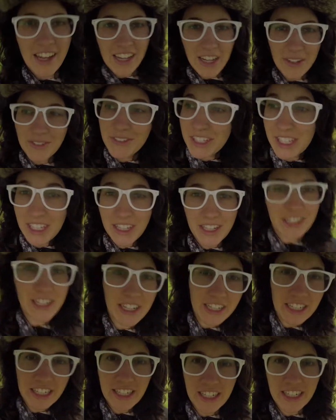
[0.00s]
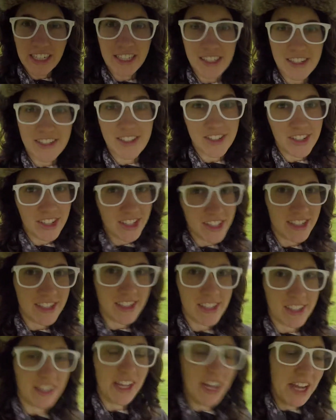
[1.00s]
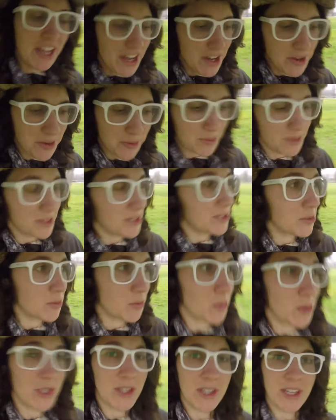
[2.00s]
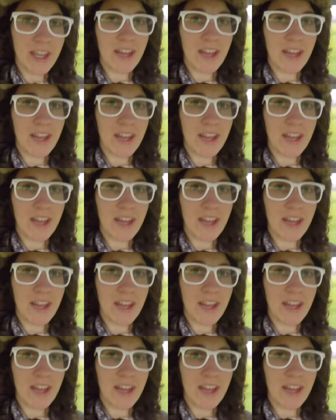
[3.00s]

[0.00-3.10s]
Every other year it's Cirque du Soleil, which is worth